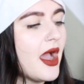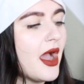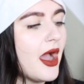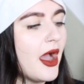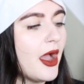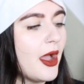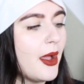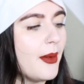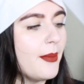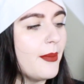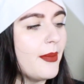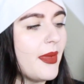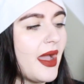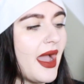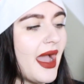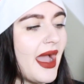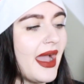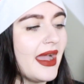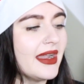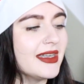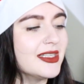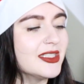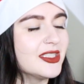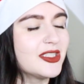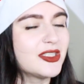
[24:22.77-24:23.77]

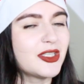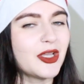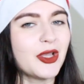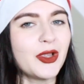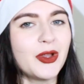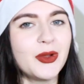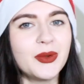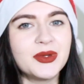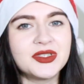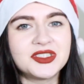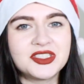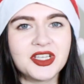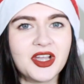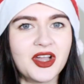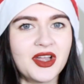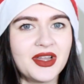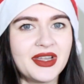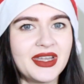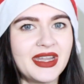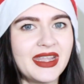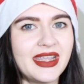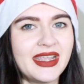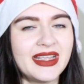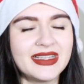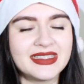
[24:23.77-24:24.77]
And so
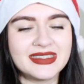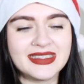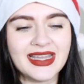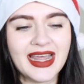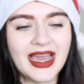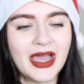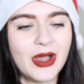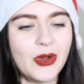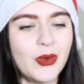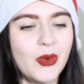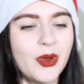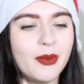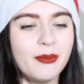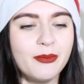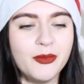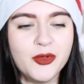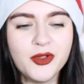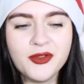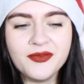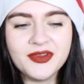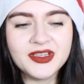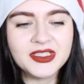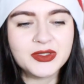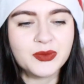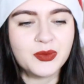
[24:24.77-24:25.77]
Shani is now
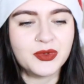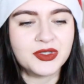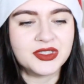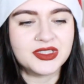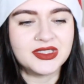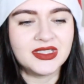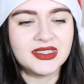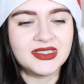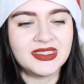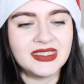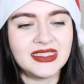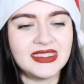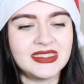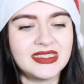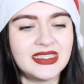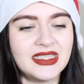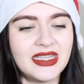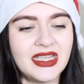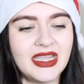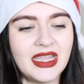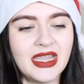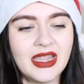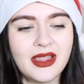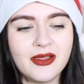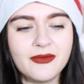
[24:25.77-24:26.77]
moving to Washington,
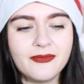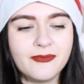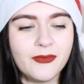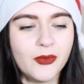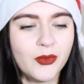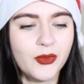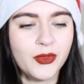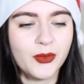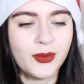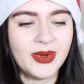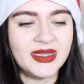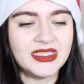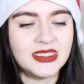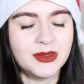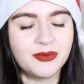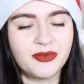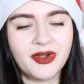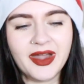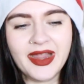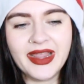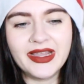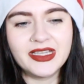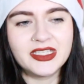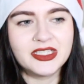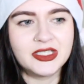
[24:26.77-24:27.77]
D.C. for the winter
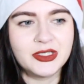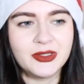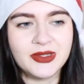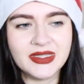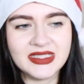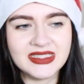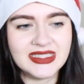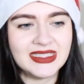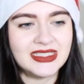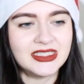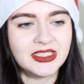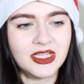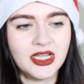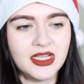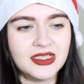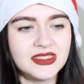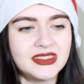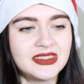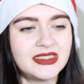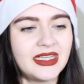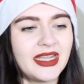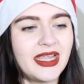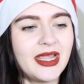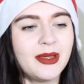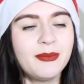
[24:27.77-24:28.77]
break to do this
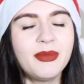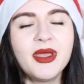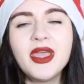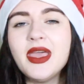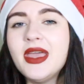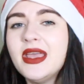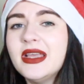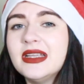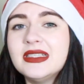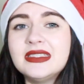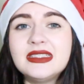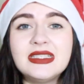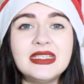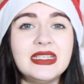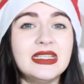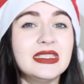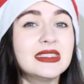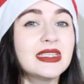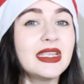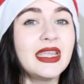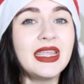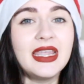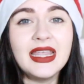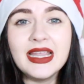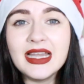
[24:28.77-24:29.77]
internship. She's
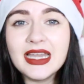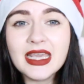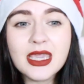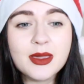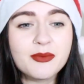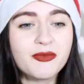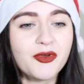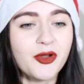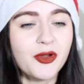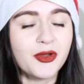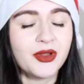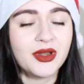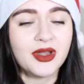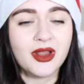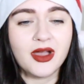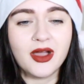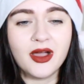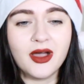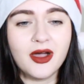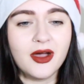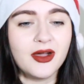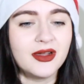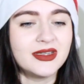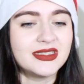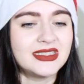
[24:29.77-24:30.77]
healing a broken
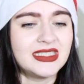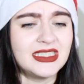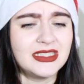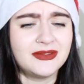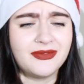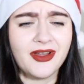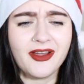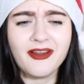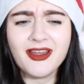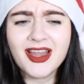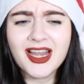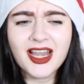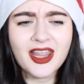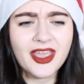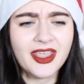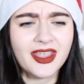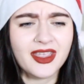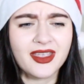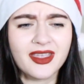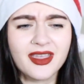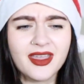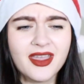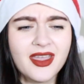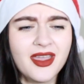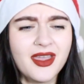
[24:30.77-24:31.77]
heart. She's
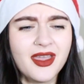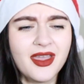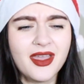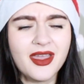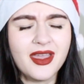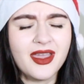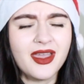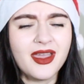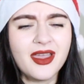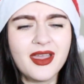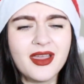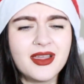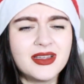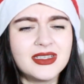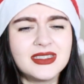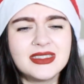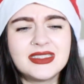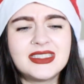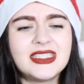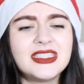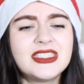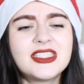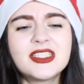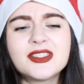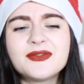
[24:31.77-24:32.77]

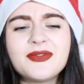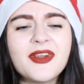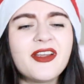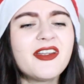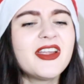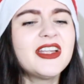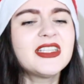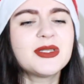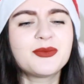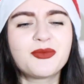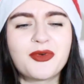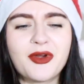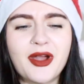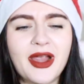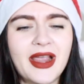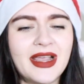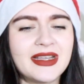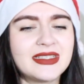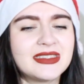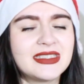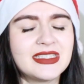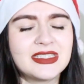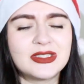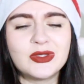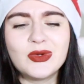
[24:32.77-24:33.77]
just very
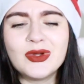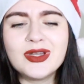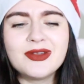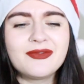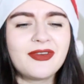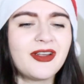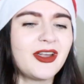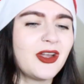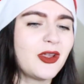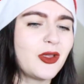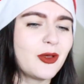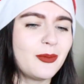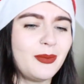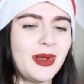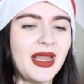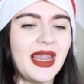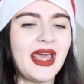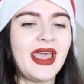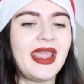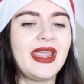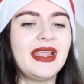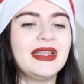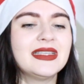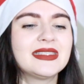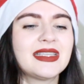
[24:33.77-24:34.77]
depressed. She's not in a very good
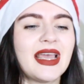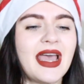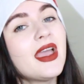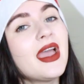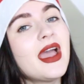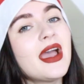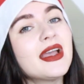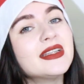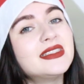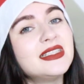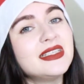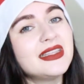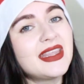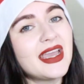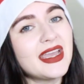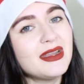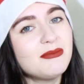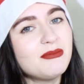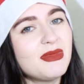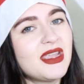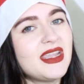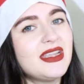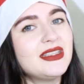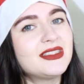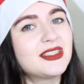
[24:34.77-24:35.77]
place. And she then
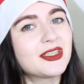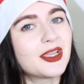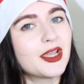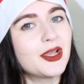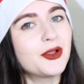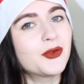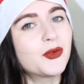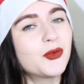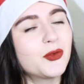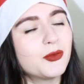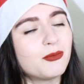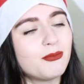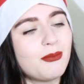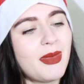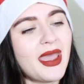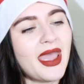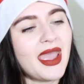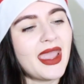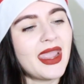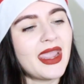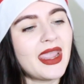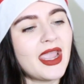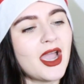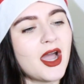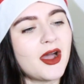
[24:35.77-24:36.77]
meets a girl called
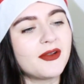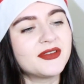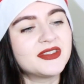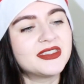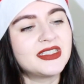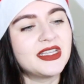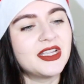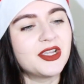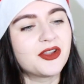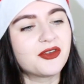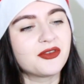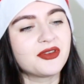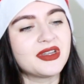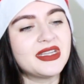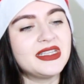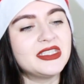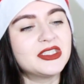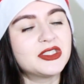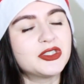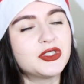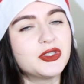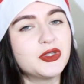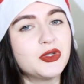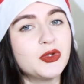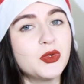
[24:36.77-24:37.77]
May after she
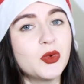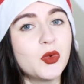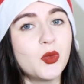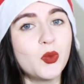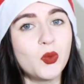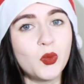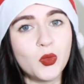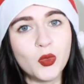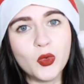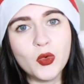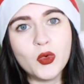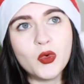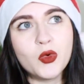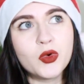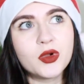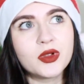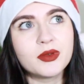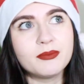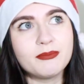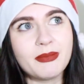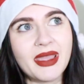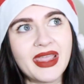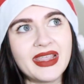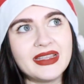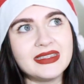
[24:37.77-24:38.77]
agrees to walk
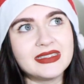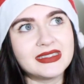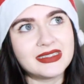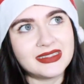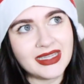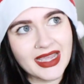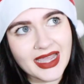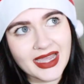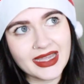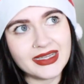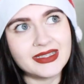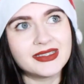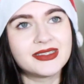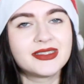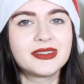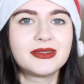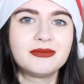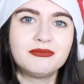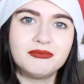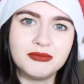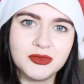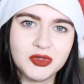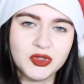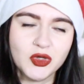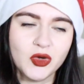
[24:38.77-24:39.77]
May's dad's
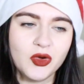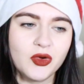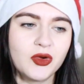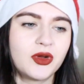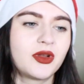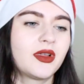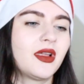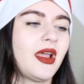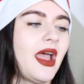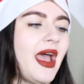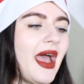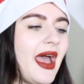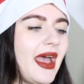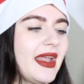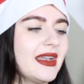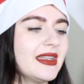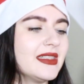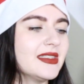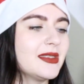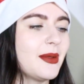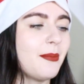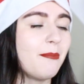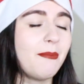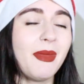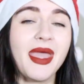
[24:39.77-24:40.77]
dog.
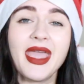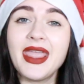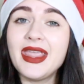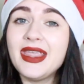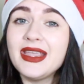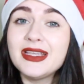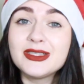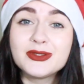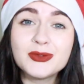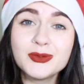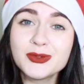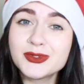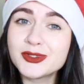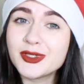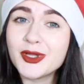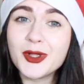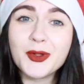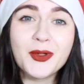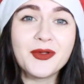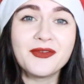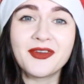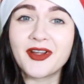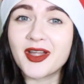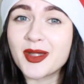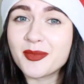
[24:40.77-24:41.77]
And May is also
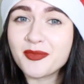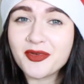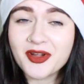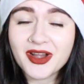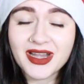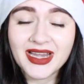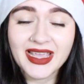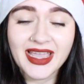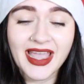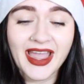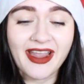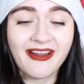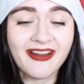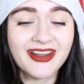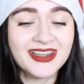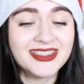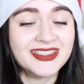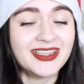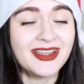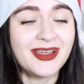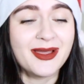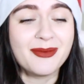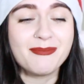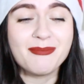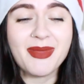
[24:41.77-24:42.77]
a very prickly
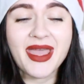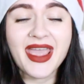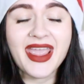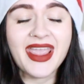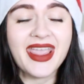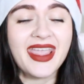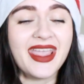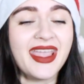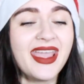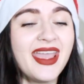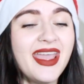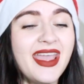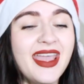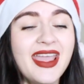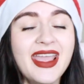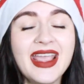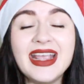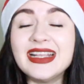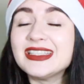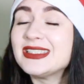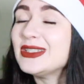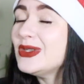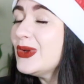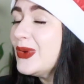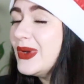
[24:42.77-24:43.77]
character. May
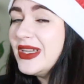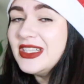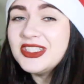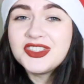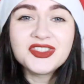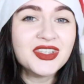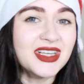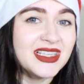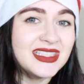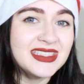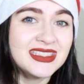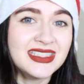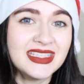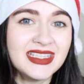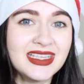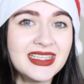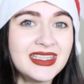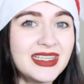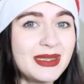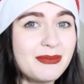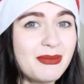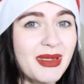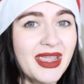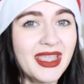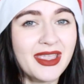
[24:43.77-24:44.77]
is not interested
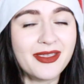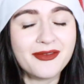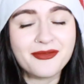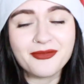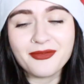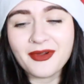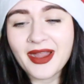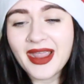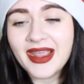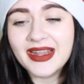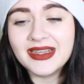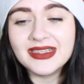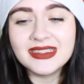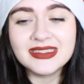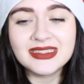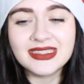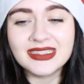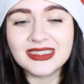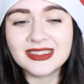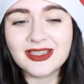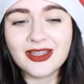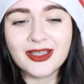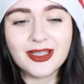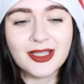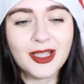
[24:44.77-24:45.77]
in making friends.
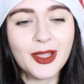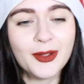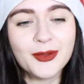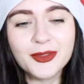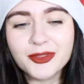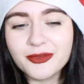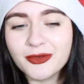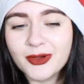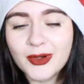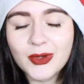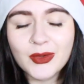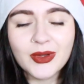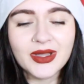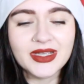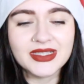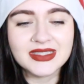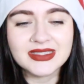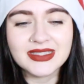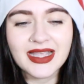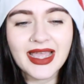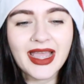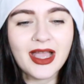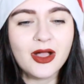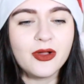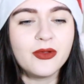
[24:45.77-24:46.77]
She's like going through a lot
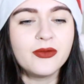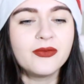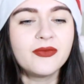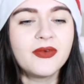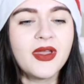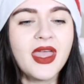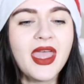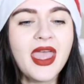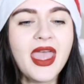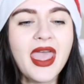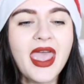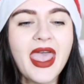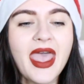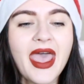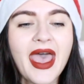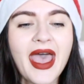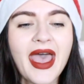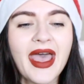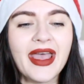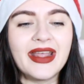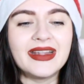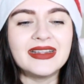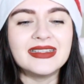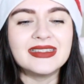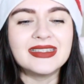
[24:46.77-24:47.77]
herself.
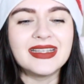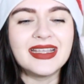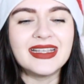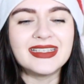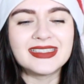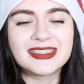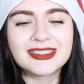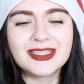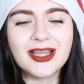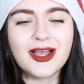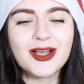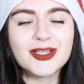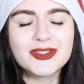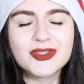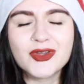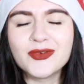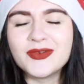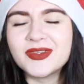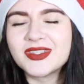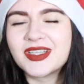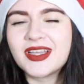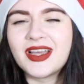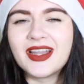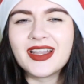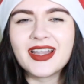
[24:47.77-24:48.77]
And it starts off
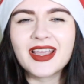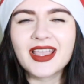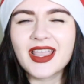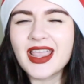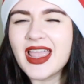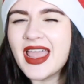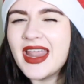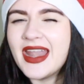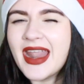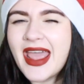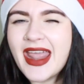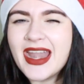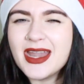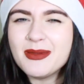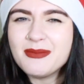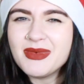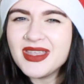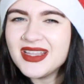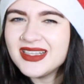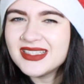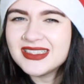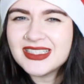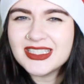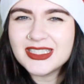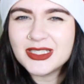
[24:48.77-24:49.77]
as kind of like an
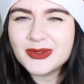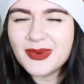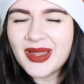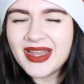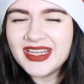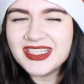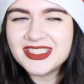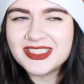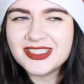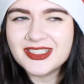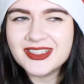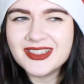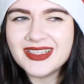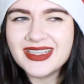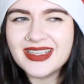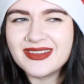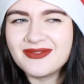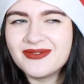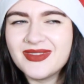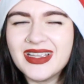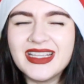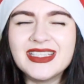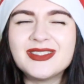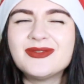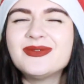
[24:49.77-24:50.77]
enemy situation. It
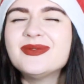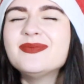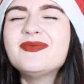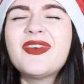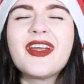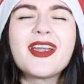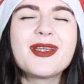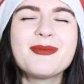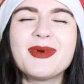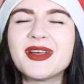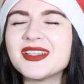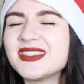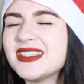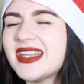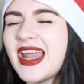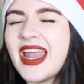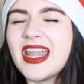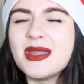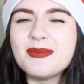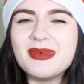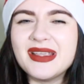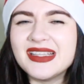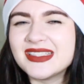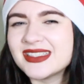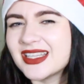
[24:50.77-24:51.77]
is very much an
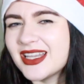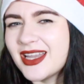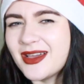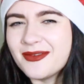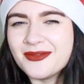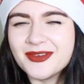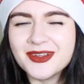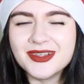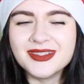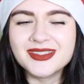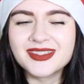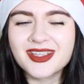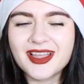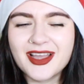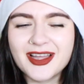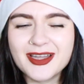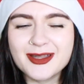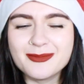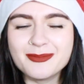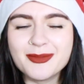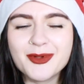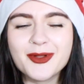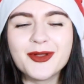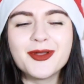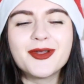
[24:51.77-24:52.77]
enemies to lovers kind
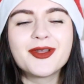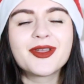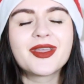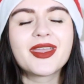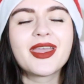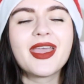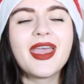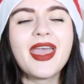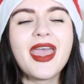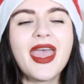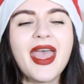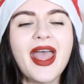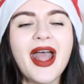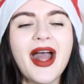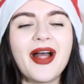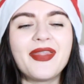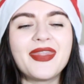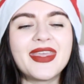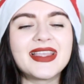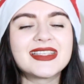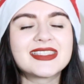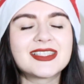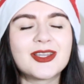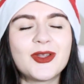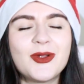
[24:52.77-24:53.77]
of book. And
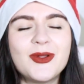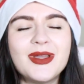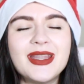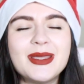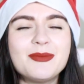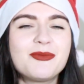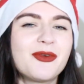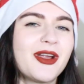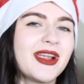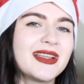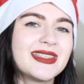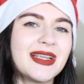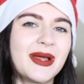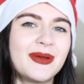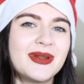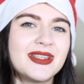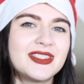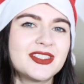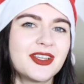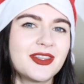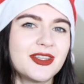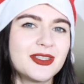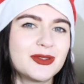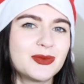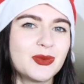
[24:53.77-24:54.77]
they slowly break down
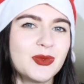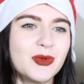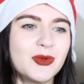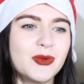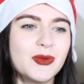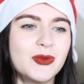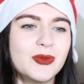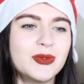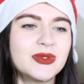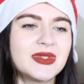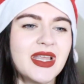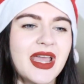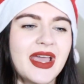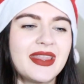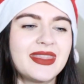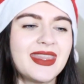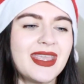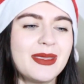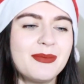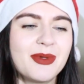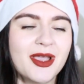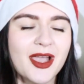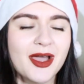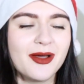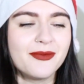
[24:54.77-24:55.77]
each other's walls and
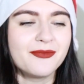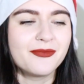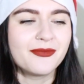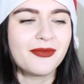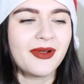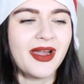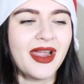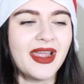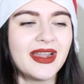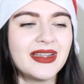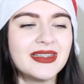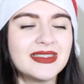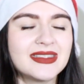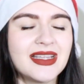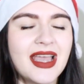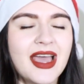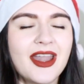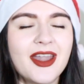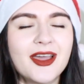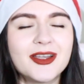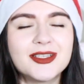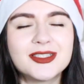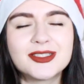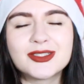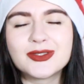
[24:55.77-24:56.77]
they become friends. And
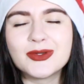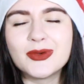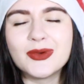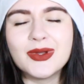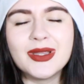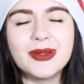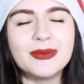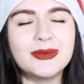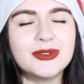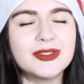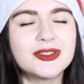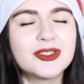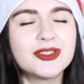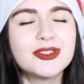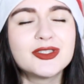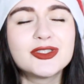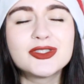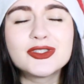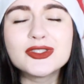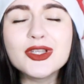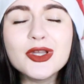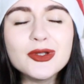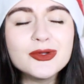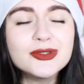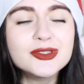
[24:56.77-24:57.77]
I just thought it was
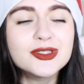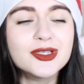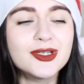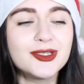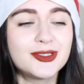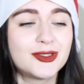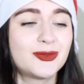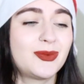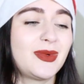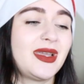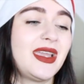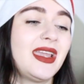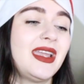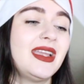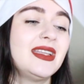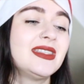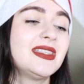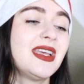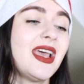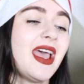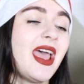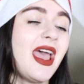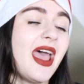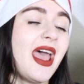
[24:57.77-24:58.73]
so, so sweet.